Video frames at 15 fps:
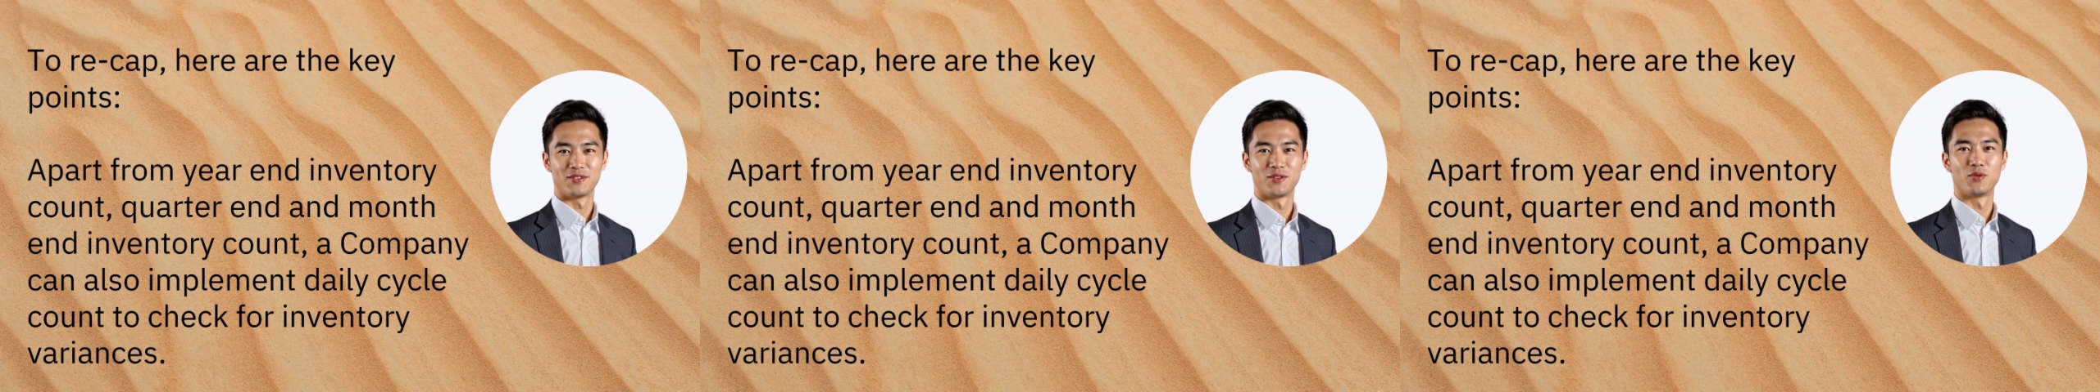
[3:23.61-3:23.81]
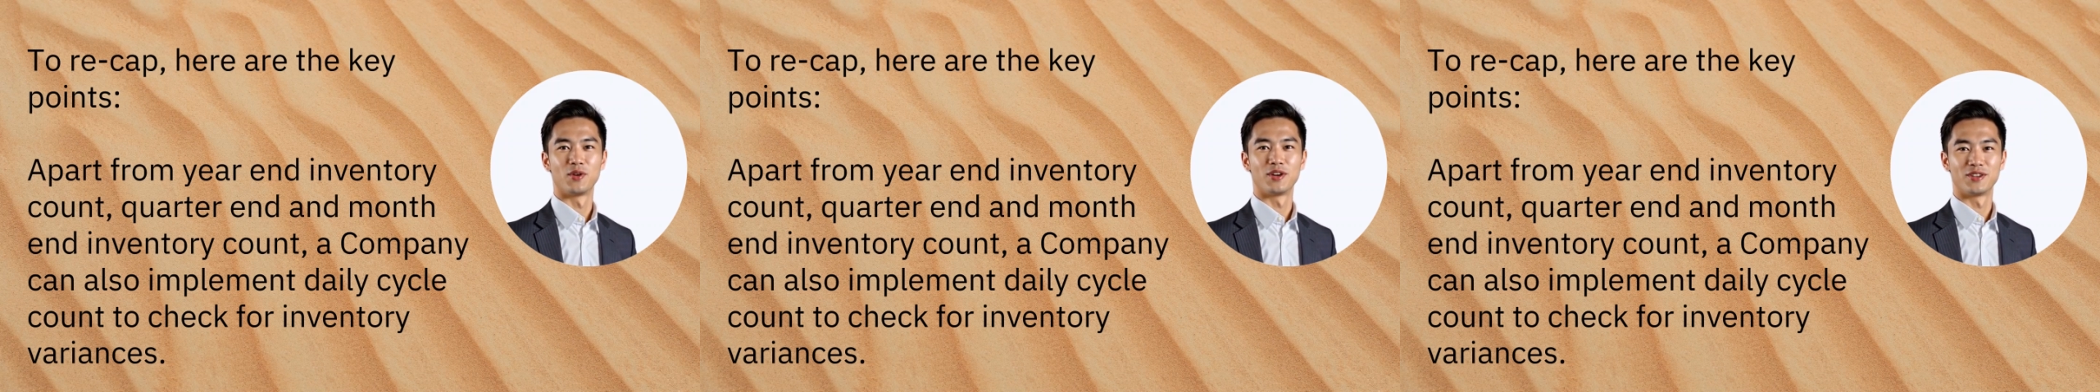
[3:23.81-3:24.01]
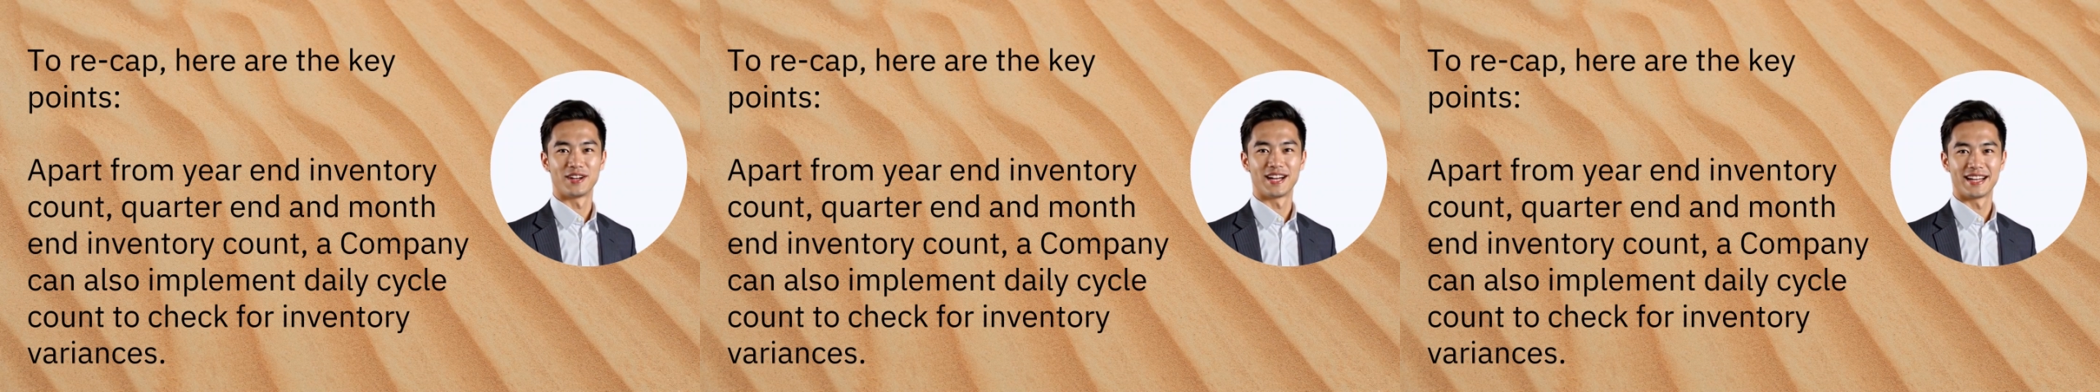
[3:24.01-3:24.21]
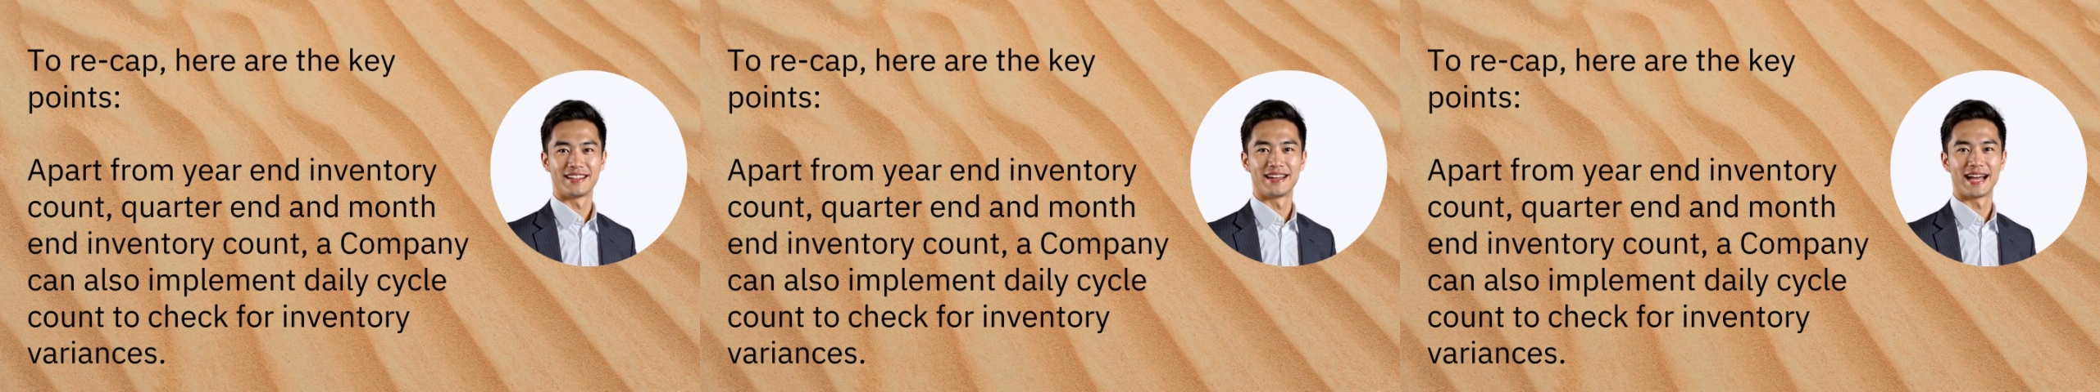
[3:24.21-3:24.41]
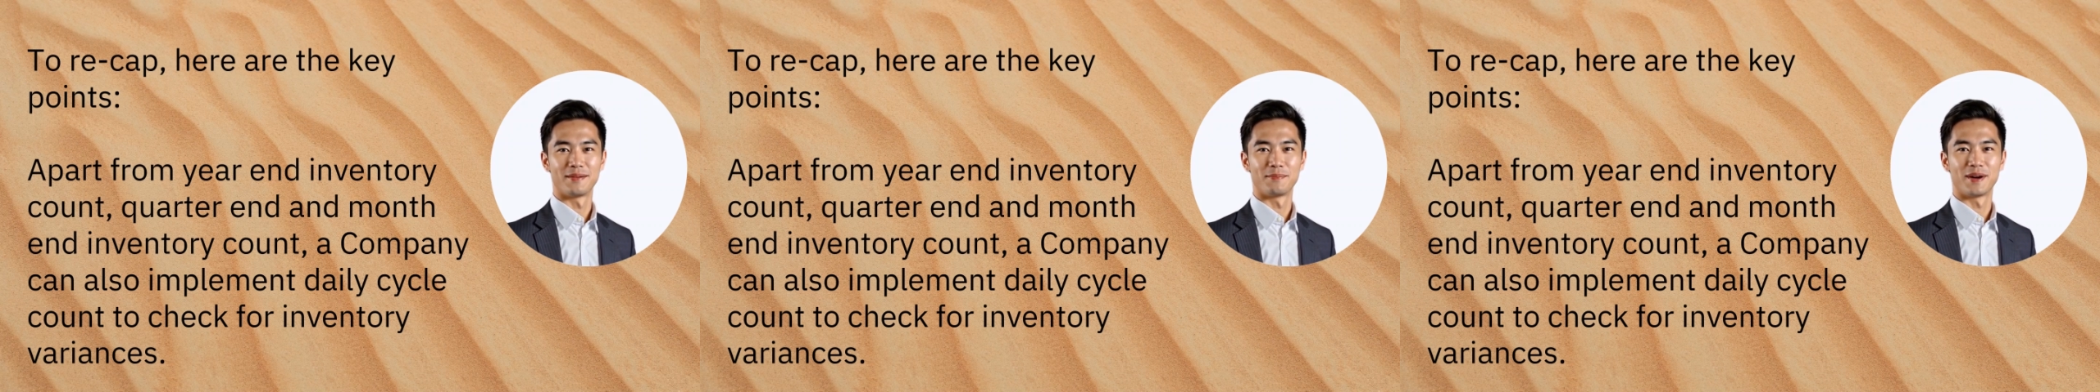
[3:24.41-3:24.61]

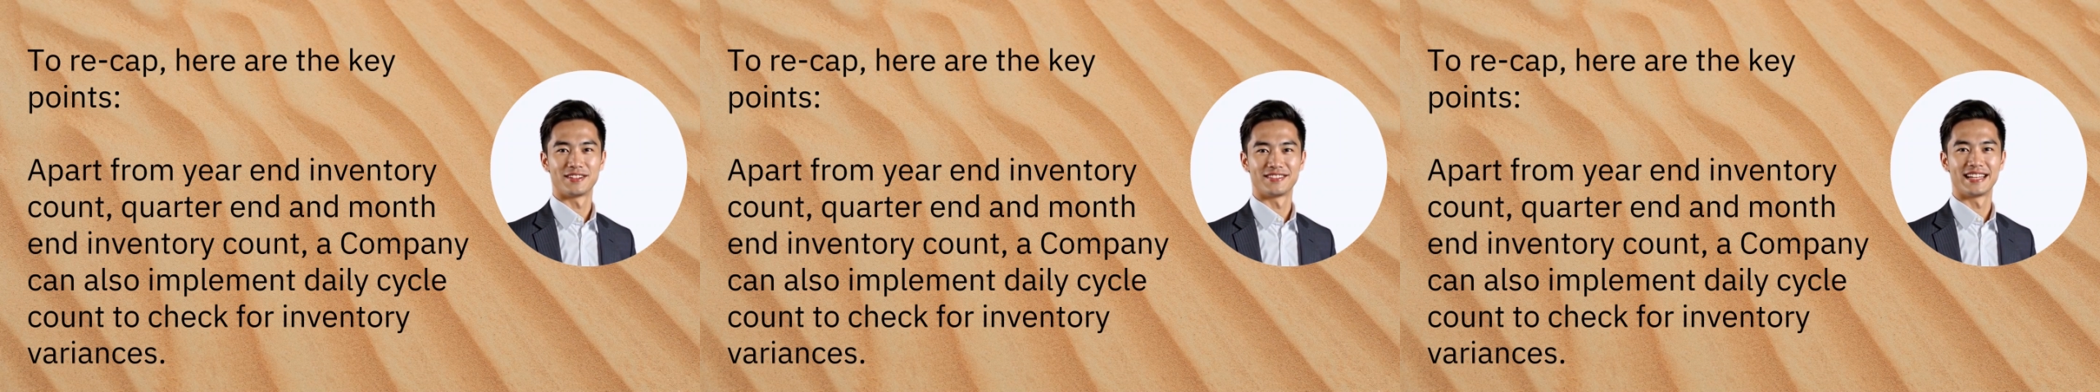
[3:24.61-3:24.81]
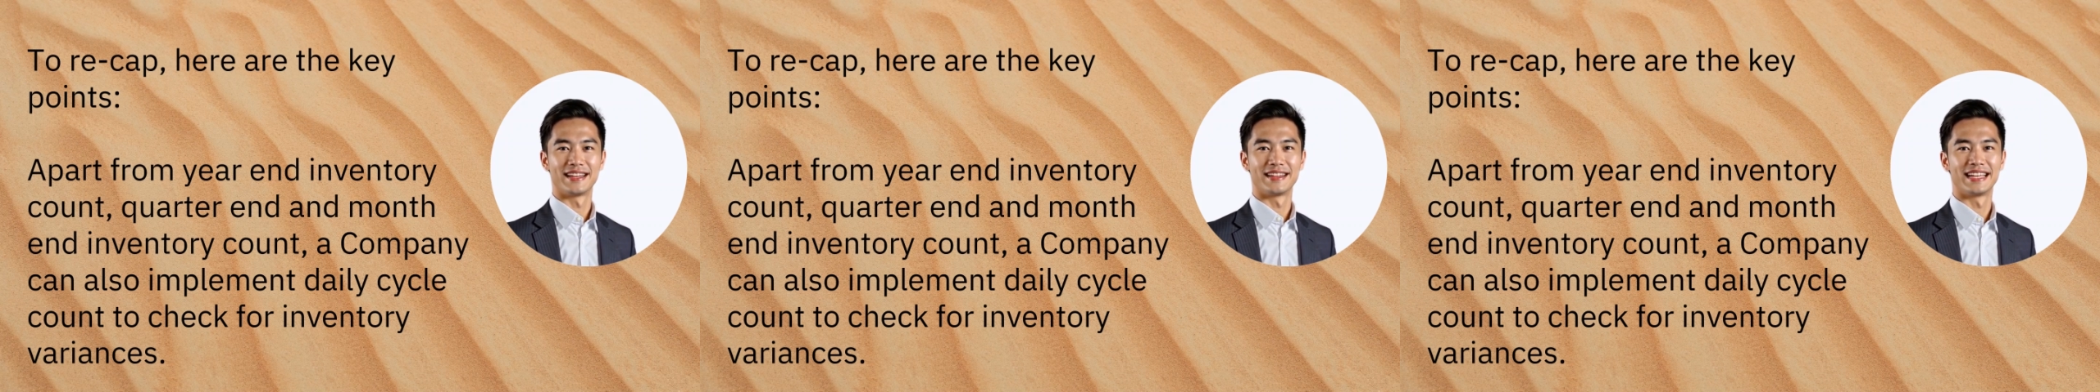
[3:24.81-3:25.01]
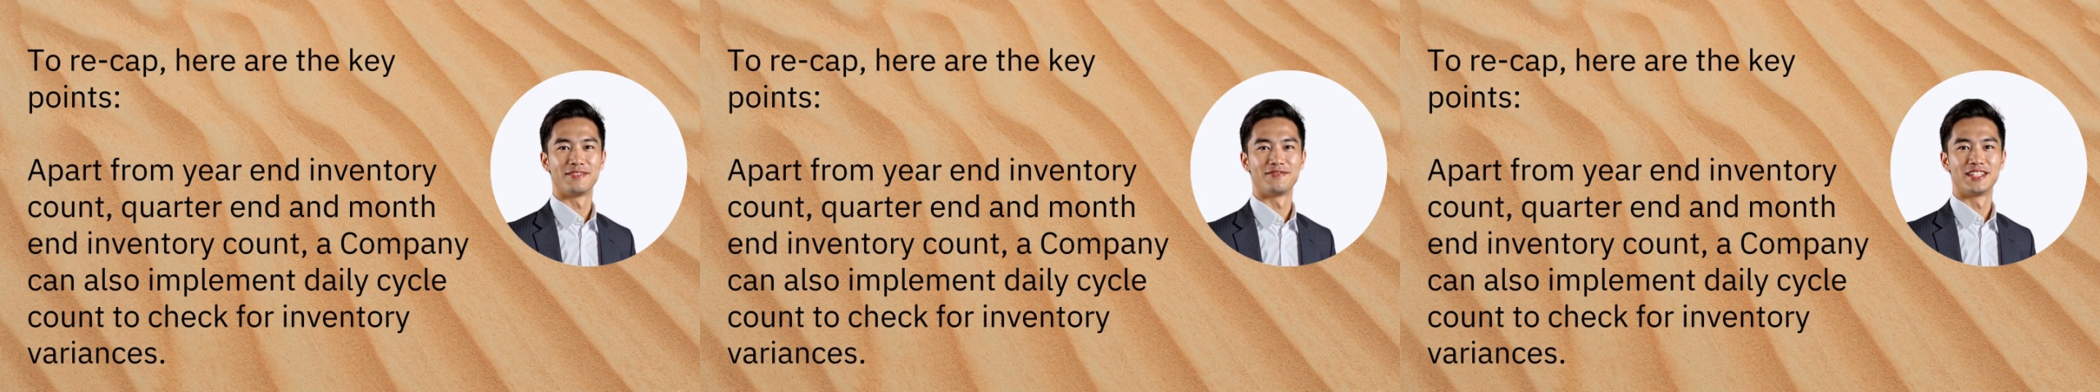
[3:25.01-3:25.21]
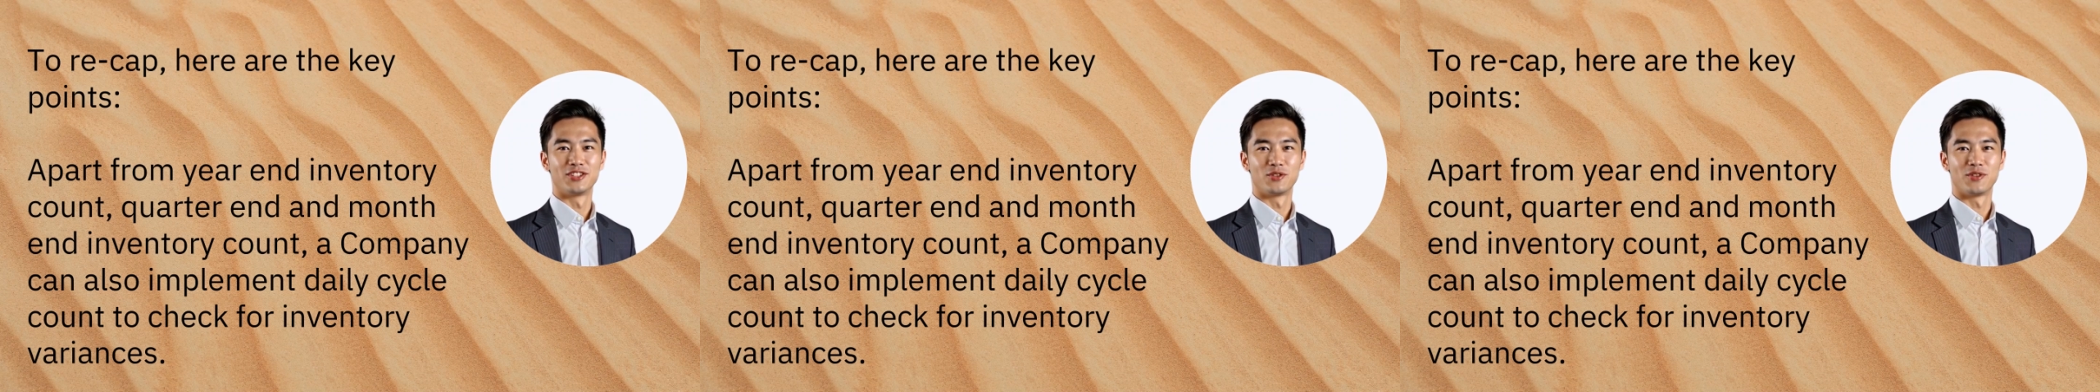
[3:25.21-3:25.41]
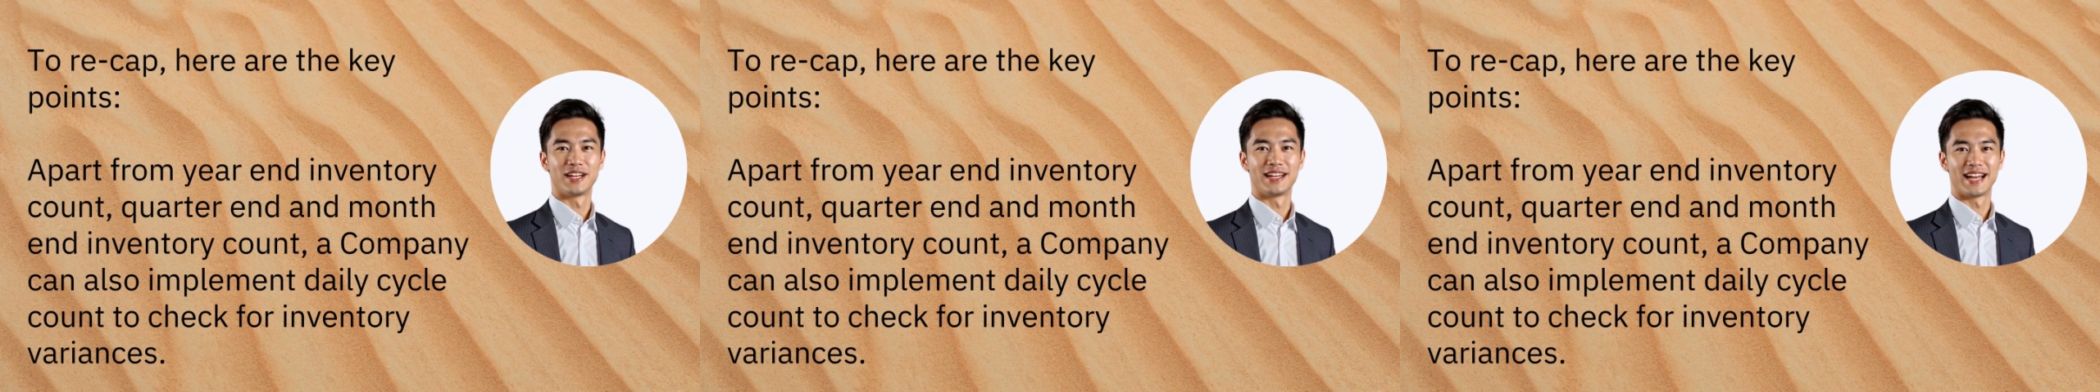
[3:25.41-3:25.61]
quarter-end and month-end
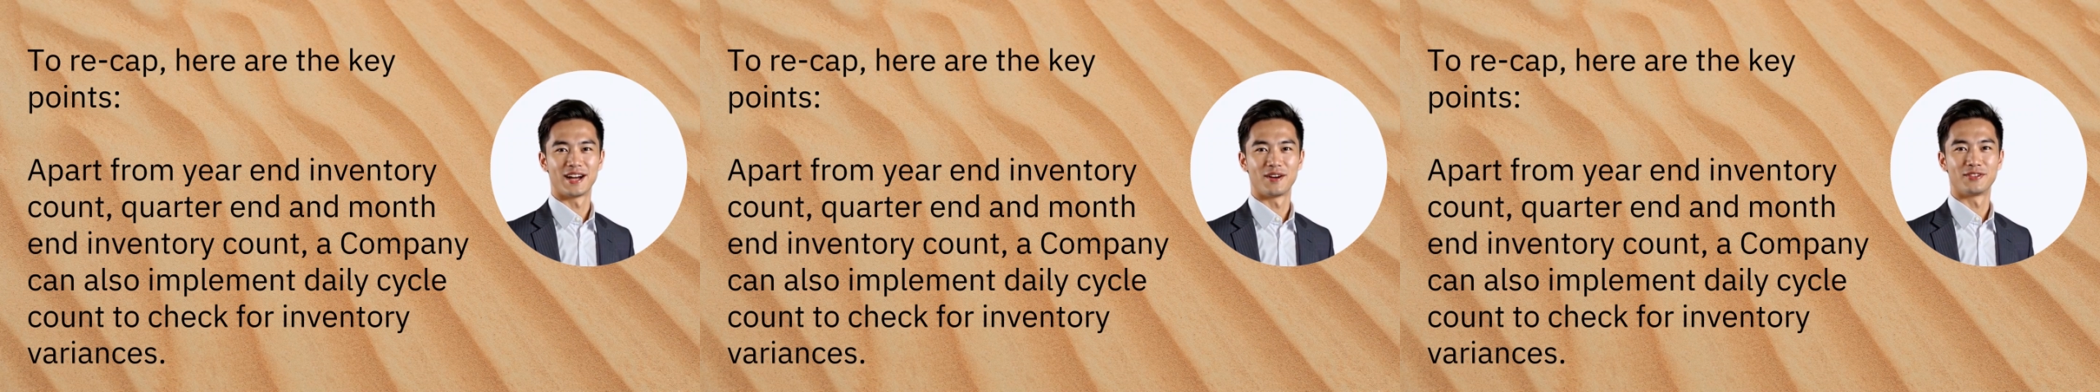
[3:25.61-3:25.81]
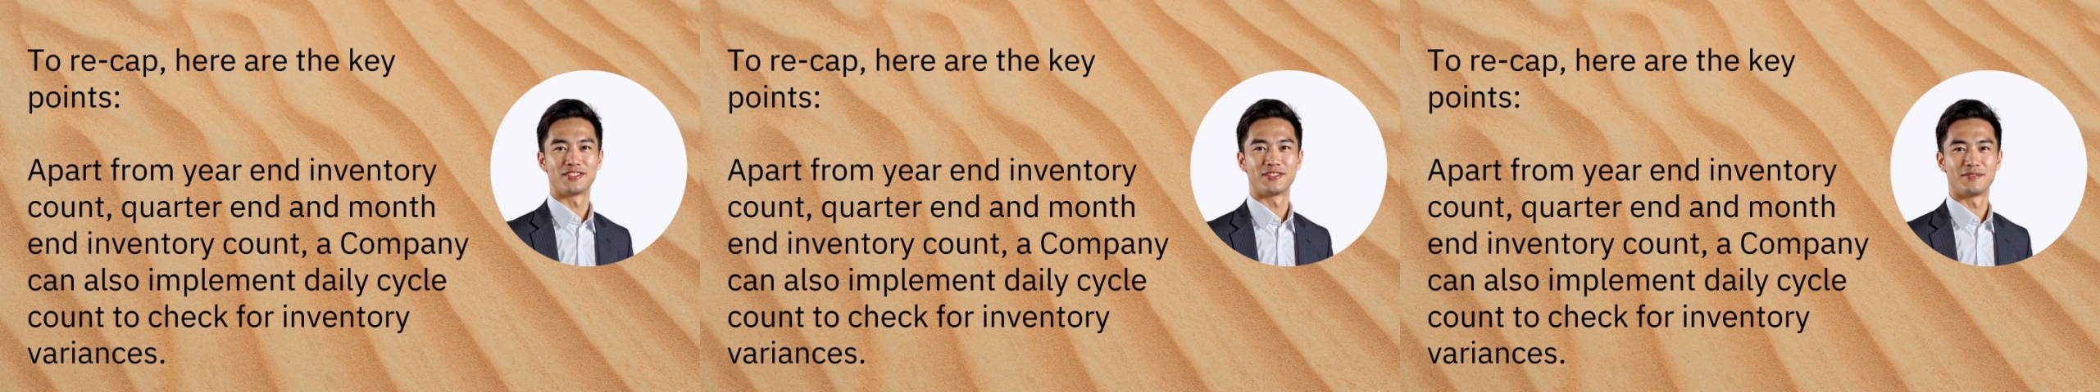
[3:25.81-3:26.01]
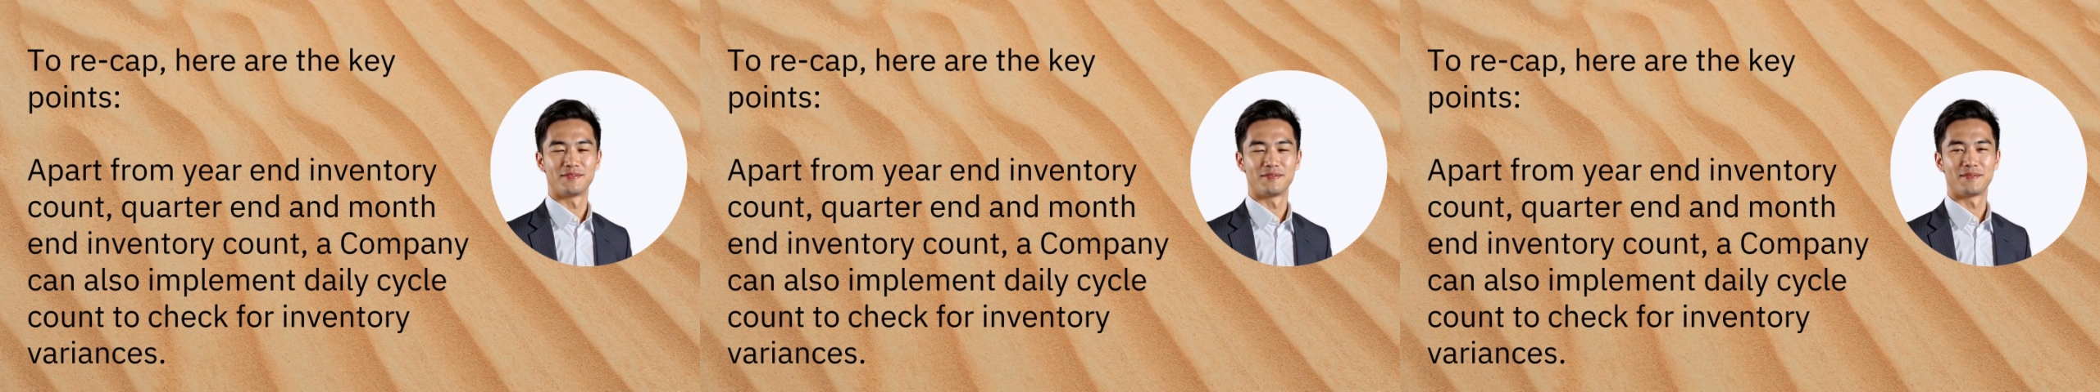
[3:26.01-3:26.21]
inventory count,